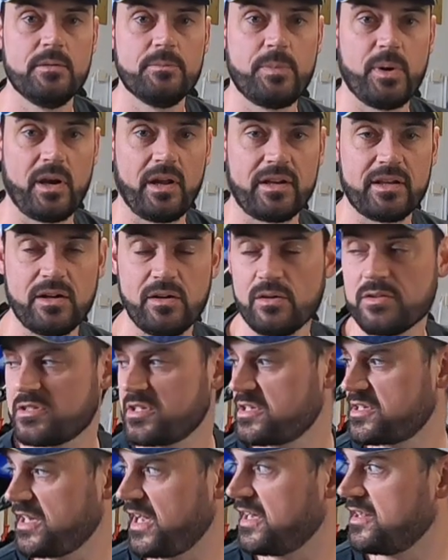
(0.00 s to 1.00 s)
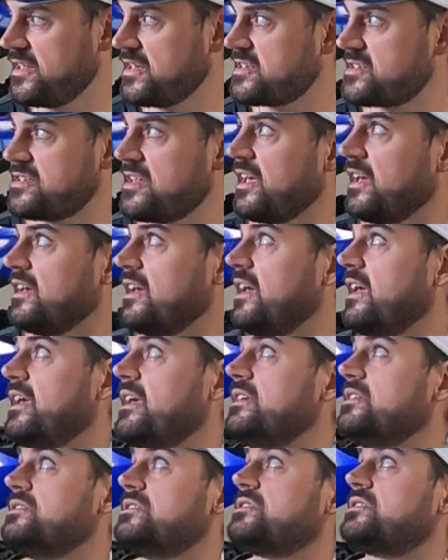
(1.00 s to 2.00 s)
but I can honestly say this thing
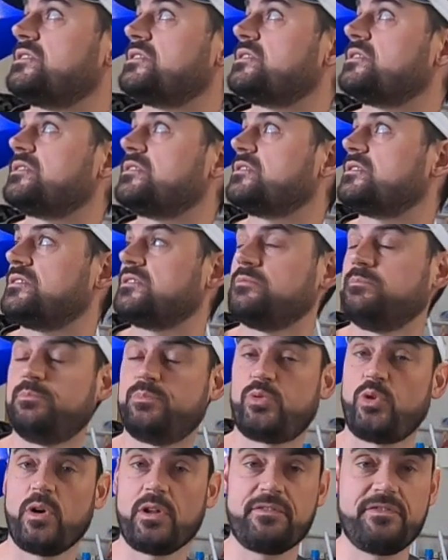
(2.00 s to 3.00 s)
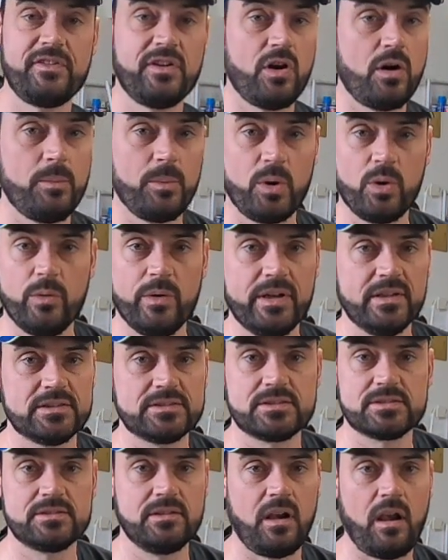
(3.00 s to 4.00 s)
is pretty phenomenal.
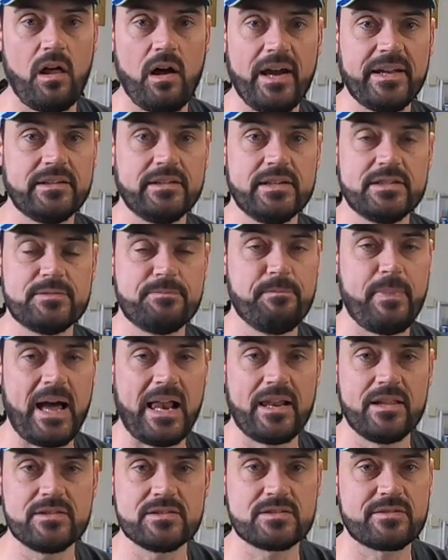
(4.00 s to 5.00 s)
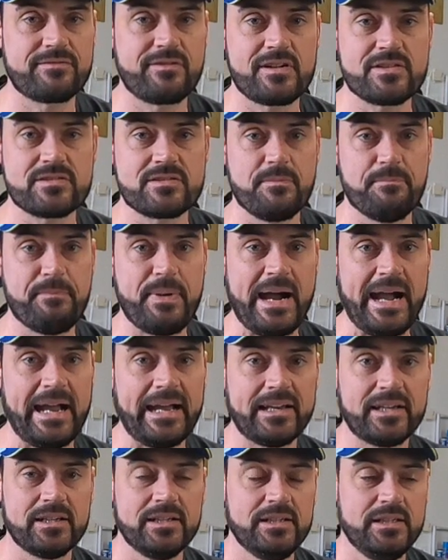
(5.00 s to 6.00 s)
It's light, it's balanced front to
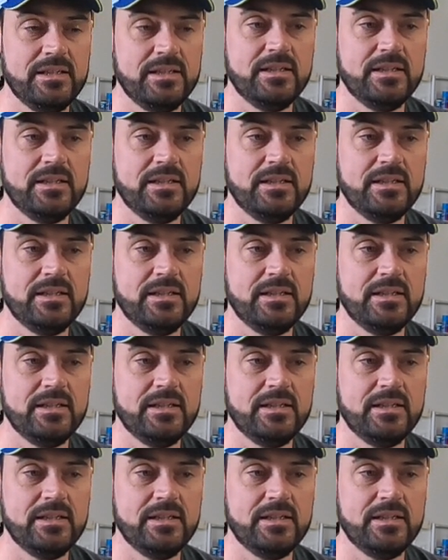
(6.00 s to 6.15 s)
back.